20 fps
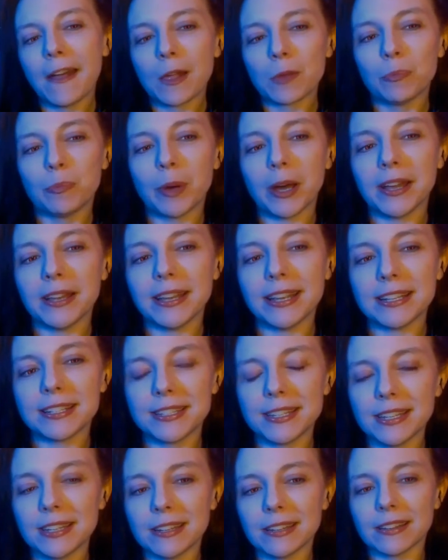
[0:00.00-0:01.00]
but it
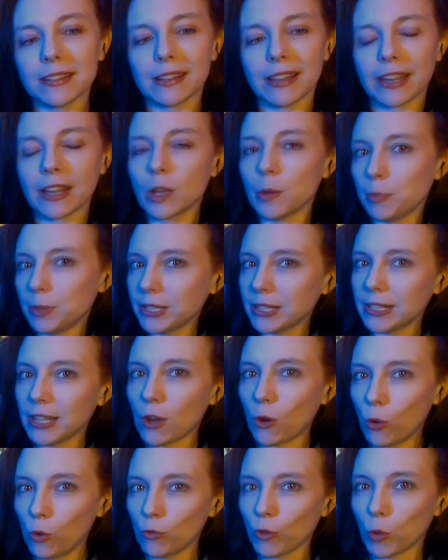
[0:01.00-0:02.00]
didn't like completely
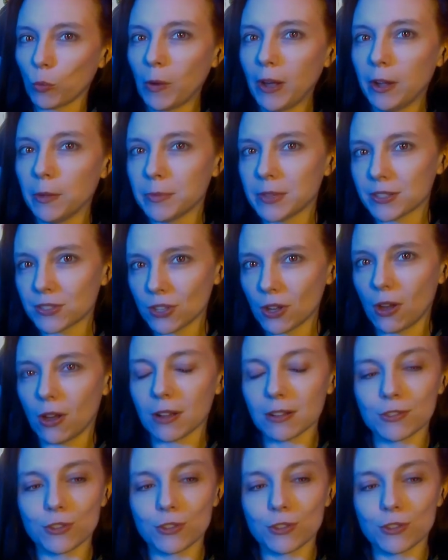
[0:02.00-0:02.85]
overwhelm the song.